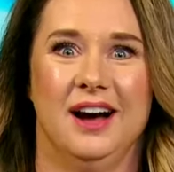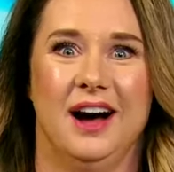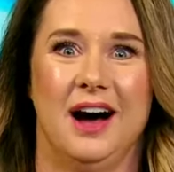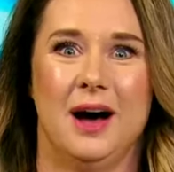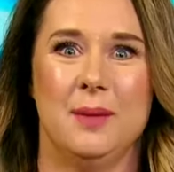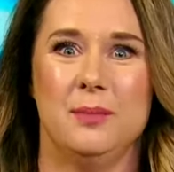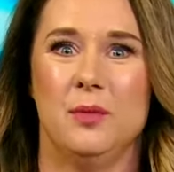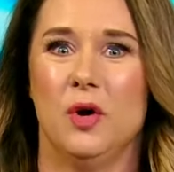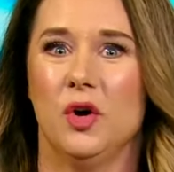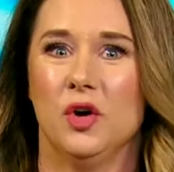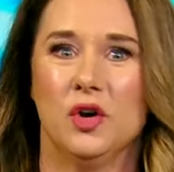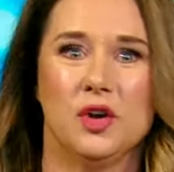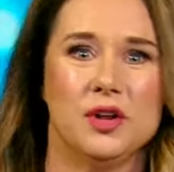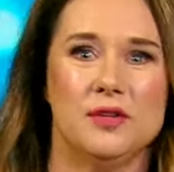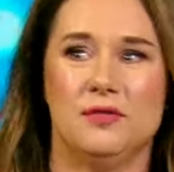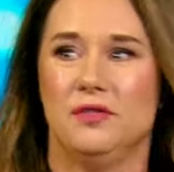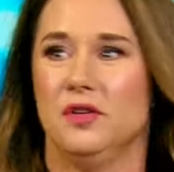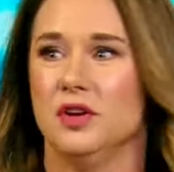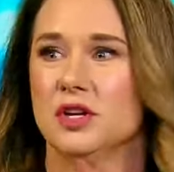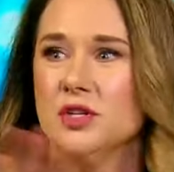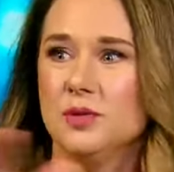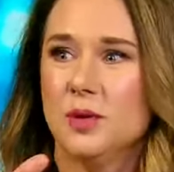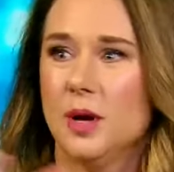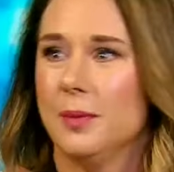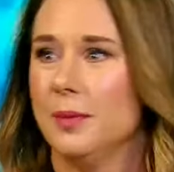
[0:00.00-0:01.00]
I'm not
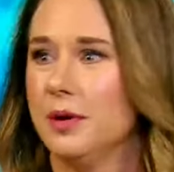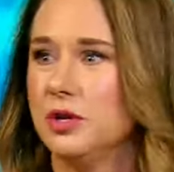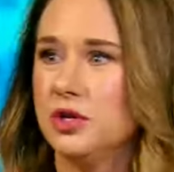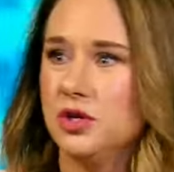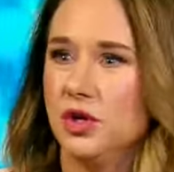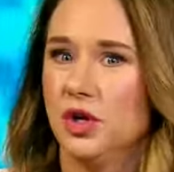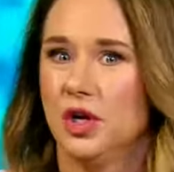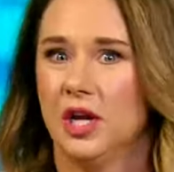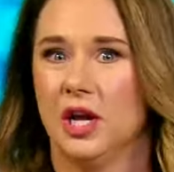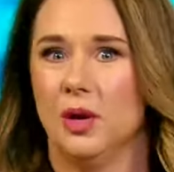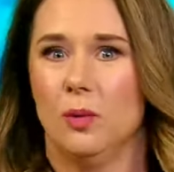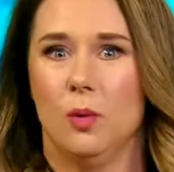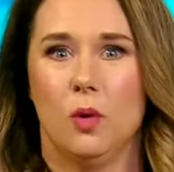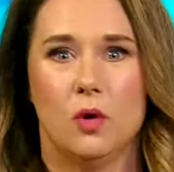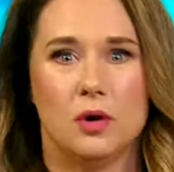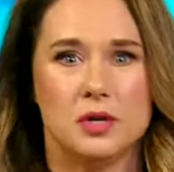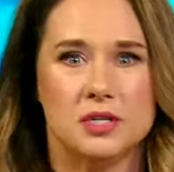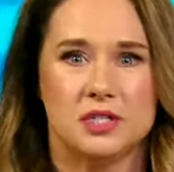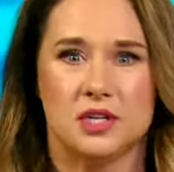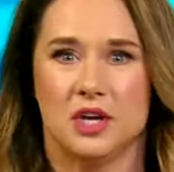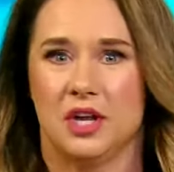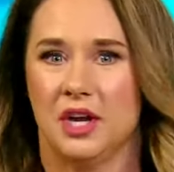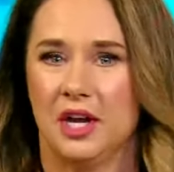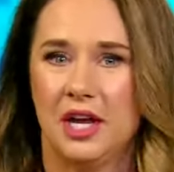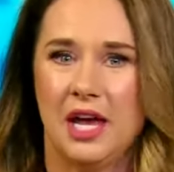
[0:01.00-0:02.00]
confused where my drinking water's
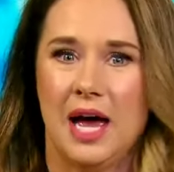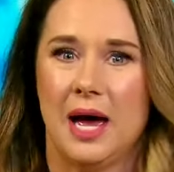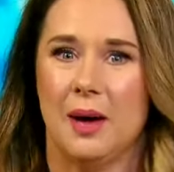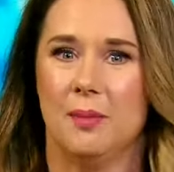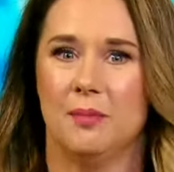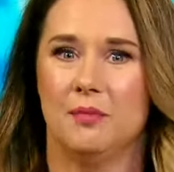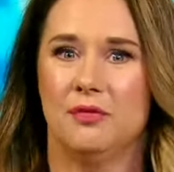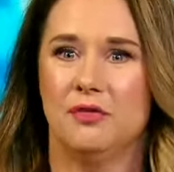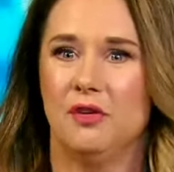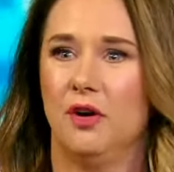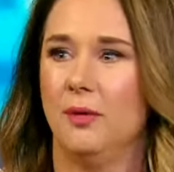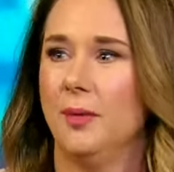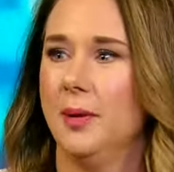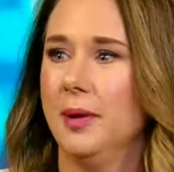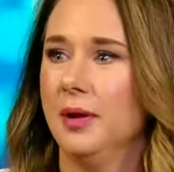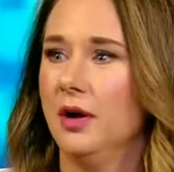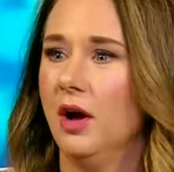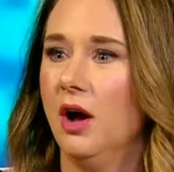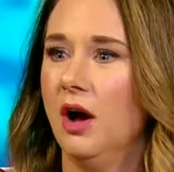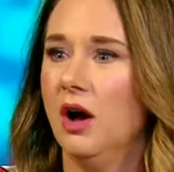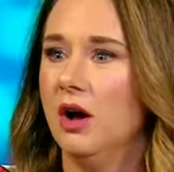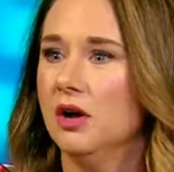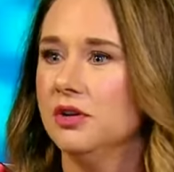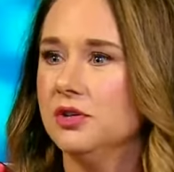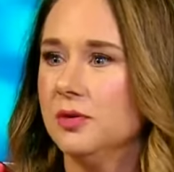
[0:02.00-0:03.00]
going to come from. I'm like,
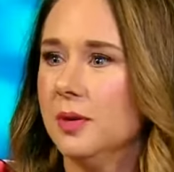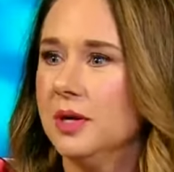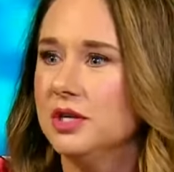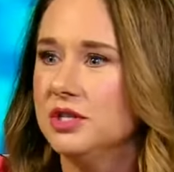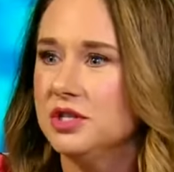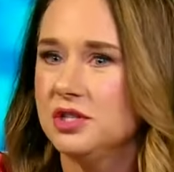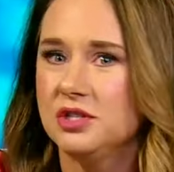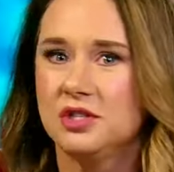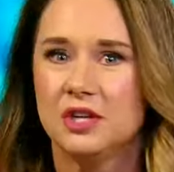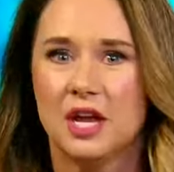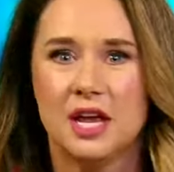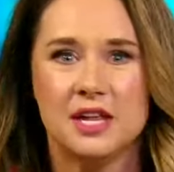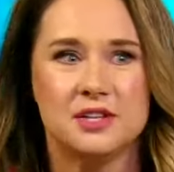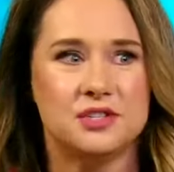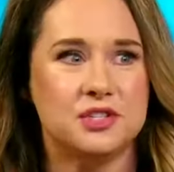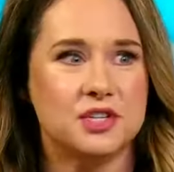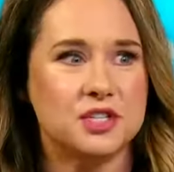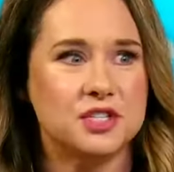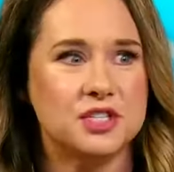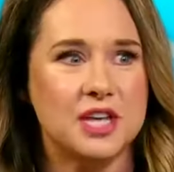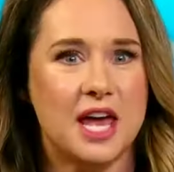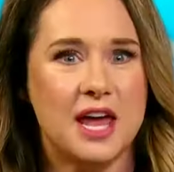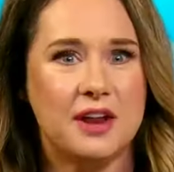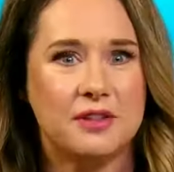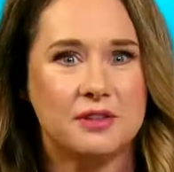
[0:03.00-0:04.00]
oh, do I just, it's
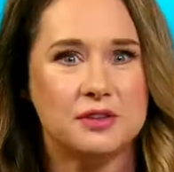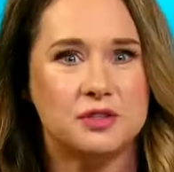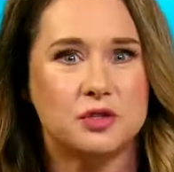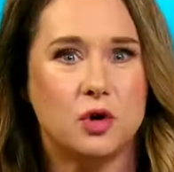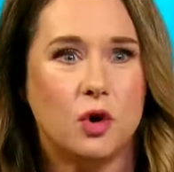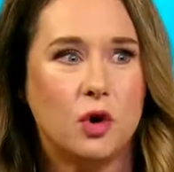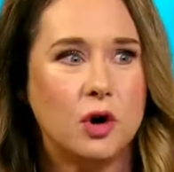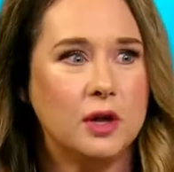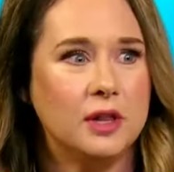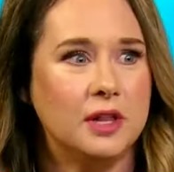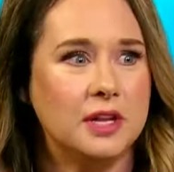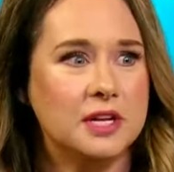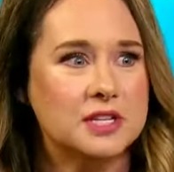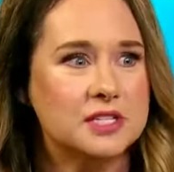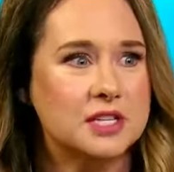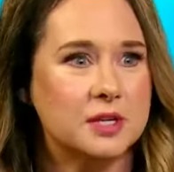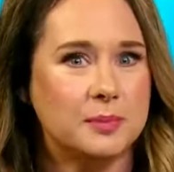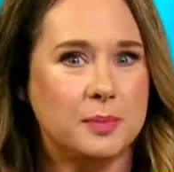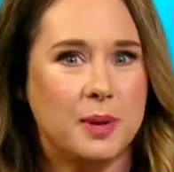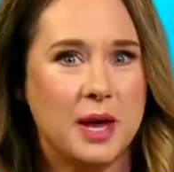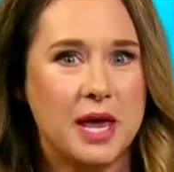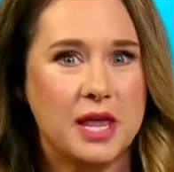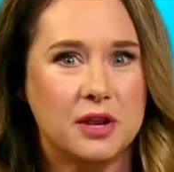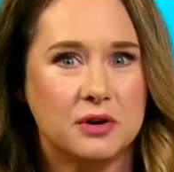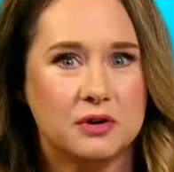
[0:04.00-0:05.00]
just out of the toilet? Is it
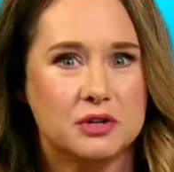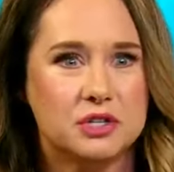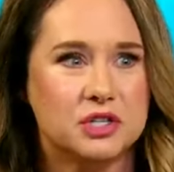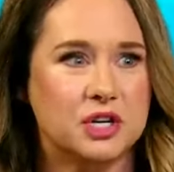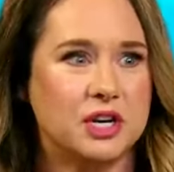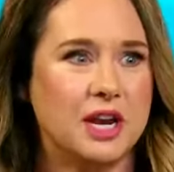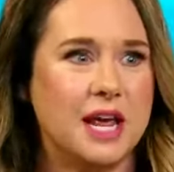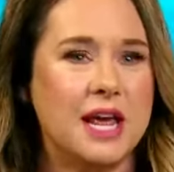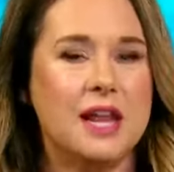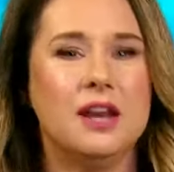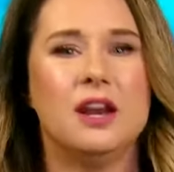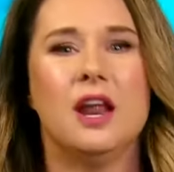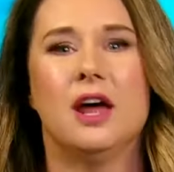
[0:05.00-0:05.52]
Peter and Jeanette?